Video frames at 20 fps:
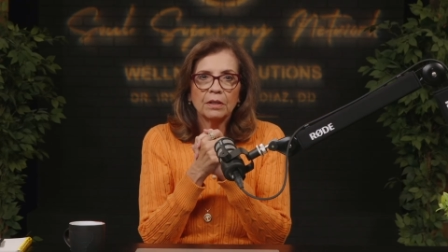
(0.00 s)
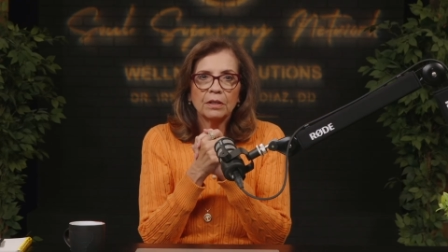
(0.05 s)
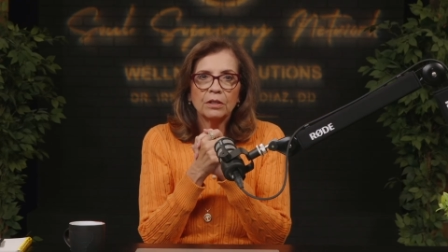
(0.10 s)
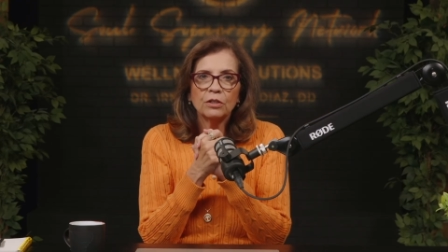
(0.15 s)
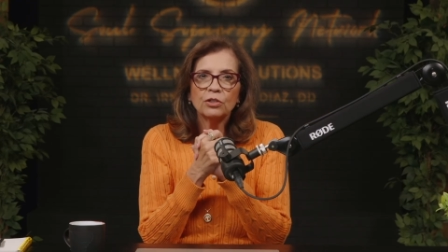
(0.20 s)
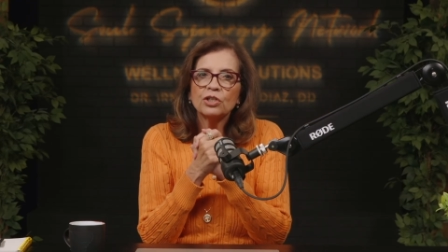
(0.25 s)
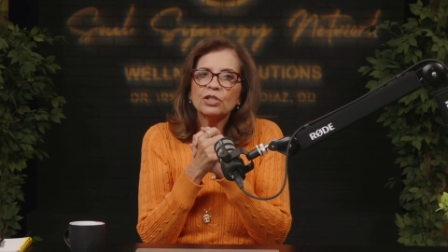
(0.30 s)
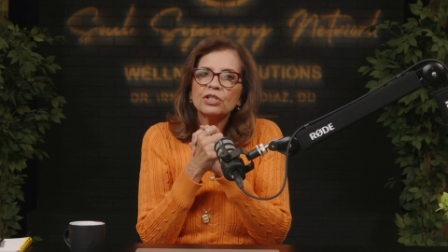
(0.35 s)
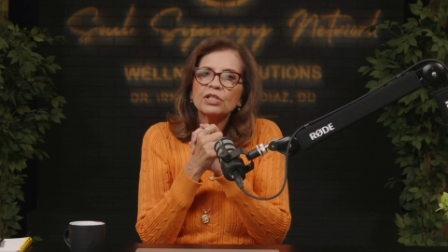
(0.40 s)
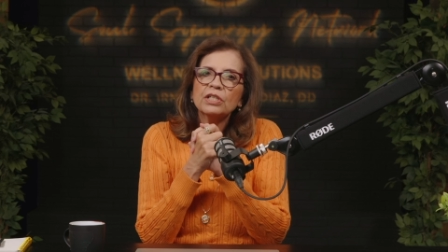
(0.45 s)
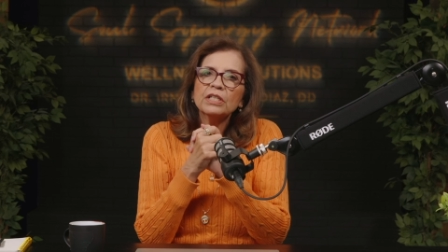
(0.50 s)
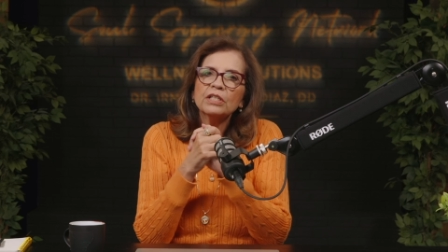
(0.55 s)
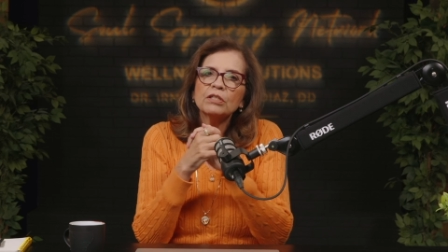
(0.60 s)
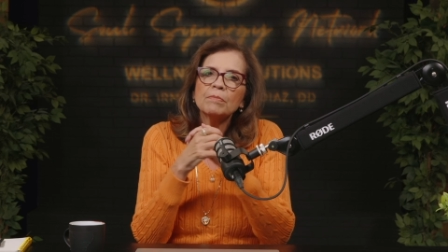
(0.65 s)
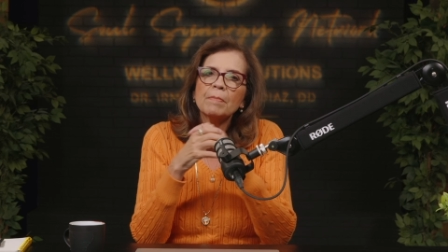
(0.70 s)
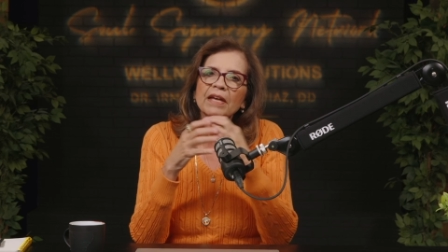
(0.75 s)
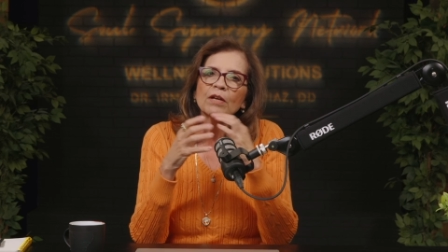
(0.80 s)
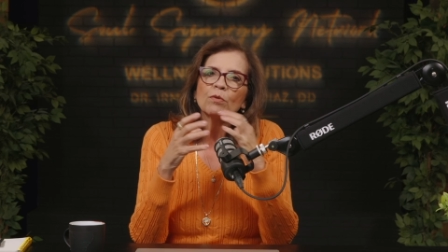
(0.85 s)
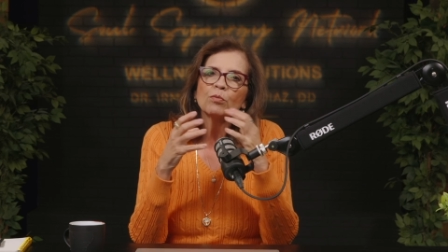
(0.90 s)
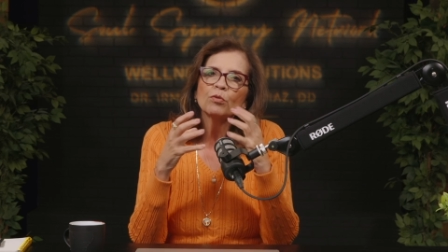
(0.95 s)
You just need to
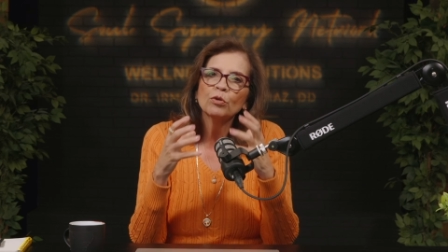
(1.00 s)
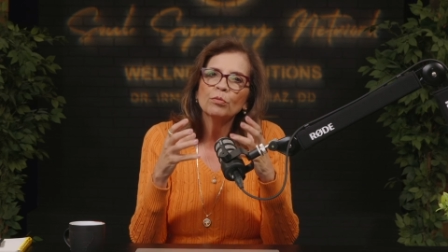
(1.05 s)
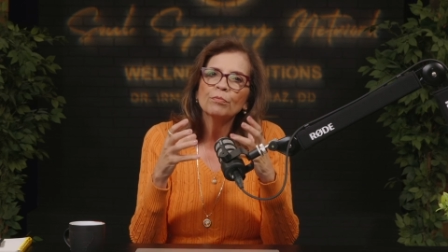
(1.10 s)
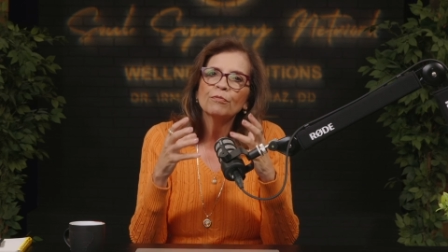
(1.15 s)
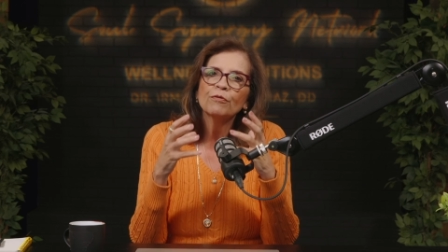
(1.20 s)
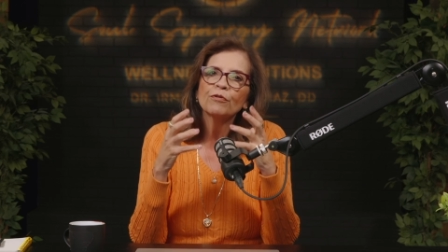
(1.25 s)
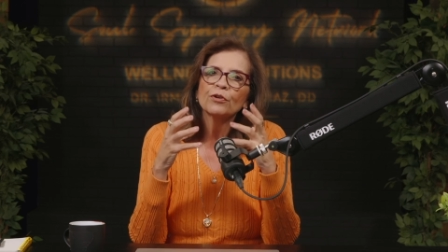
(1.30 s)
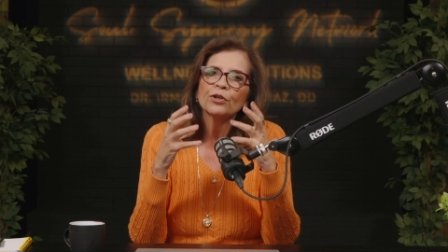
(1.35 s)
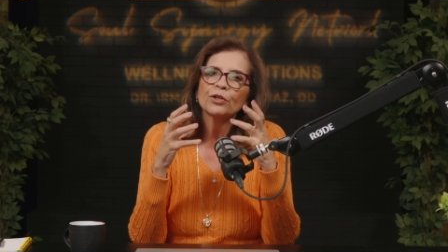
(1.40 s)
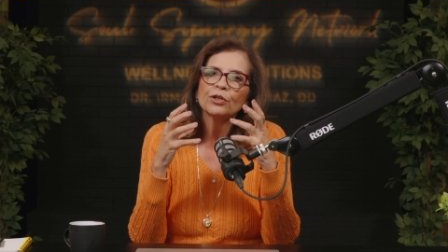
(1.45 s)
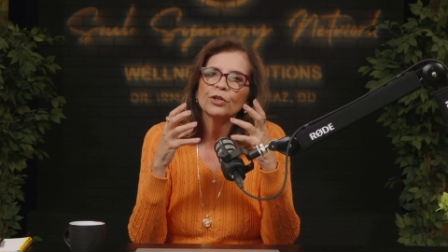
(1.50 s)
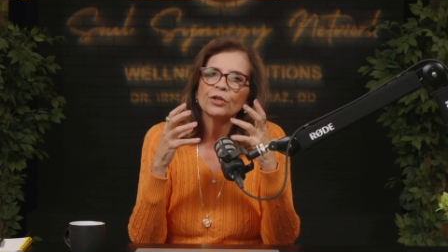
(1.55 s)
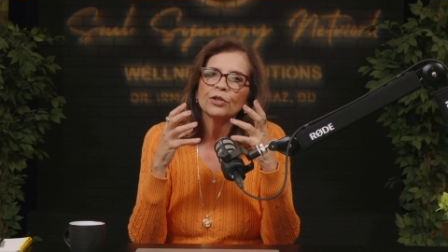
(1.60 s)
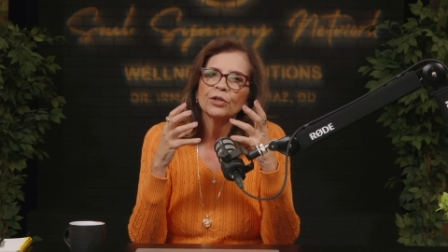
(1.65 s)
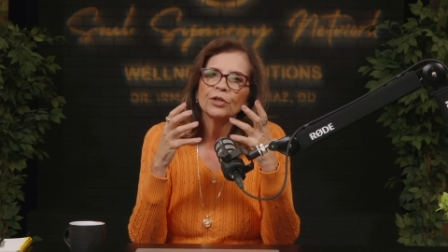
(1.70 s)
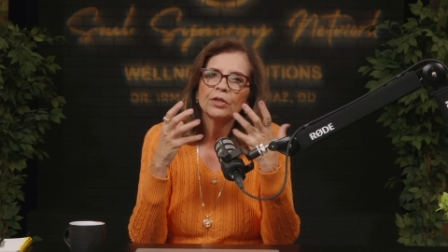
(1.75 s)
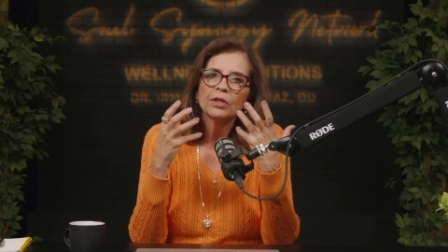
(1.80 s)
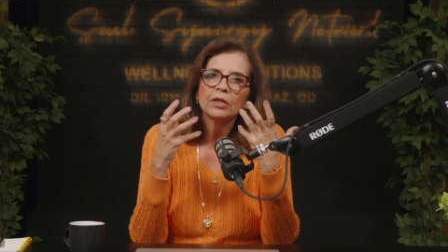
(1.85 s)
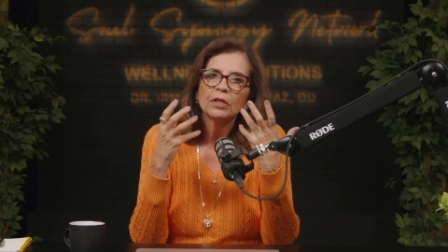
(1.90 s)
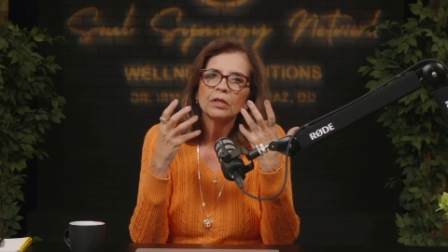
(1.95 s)
make room for
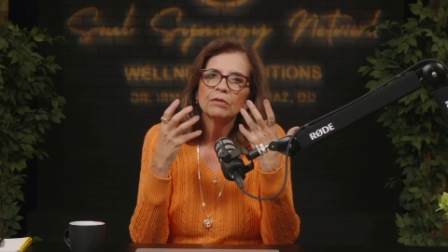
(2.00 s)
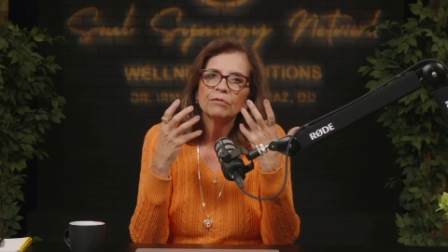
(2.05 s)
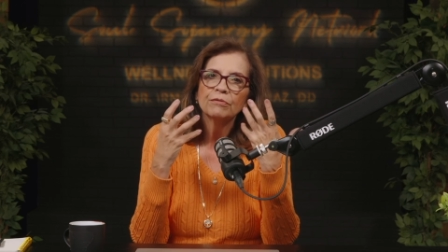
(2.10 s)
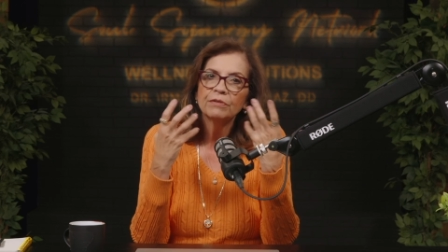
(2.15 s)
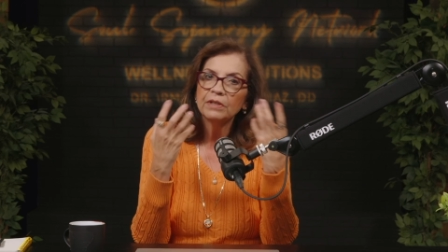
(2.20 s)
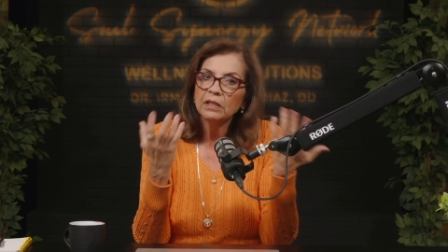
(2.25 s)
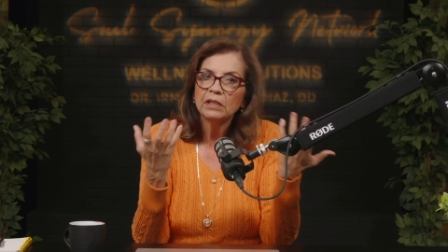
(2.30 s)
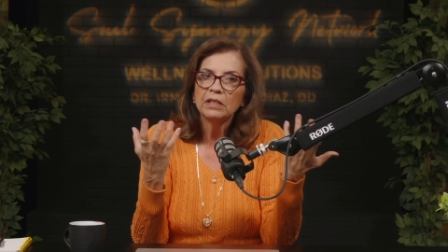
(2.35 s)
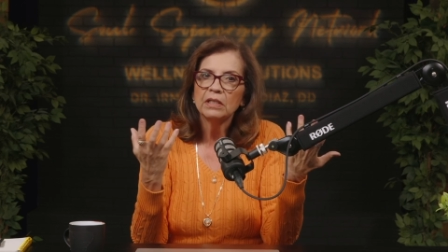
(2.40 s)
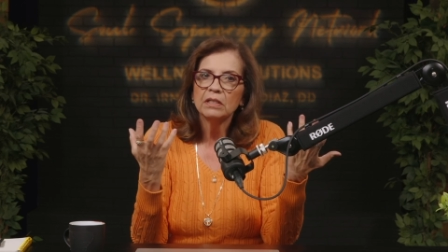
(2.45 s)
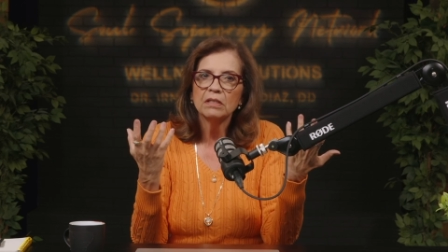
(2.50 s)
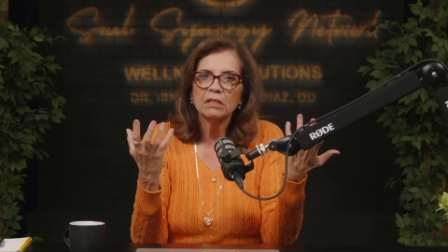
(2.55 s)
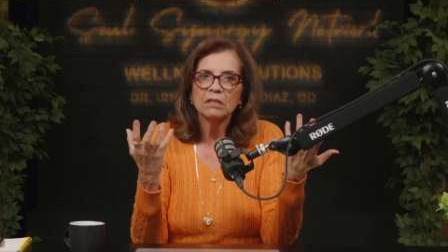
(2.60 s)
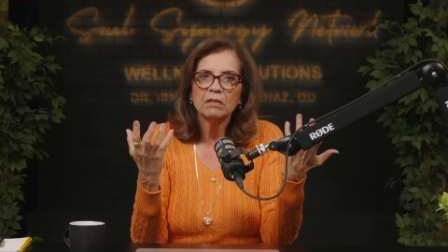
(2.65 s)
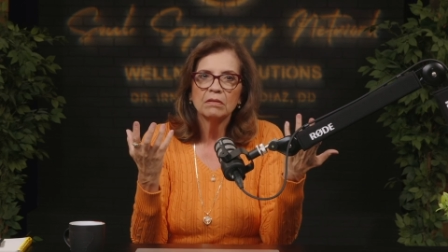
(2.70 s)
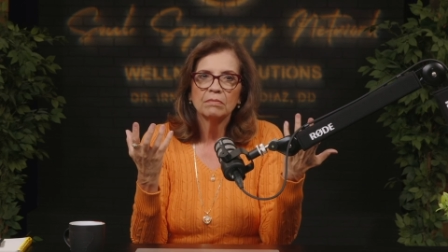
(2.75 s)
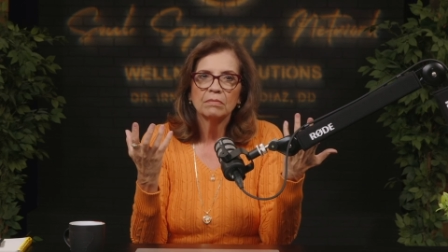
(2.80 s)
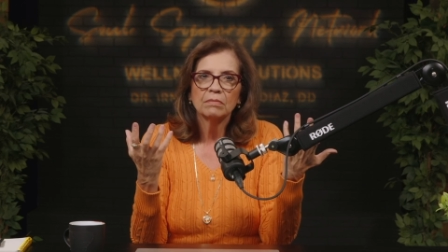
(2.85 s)
your feelings.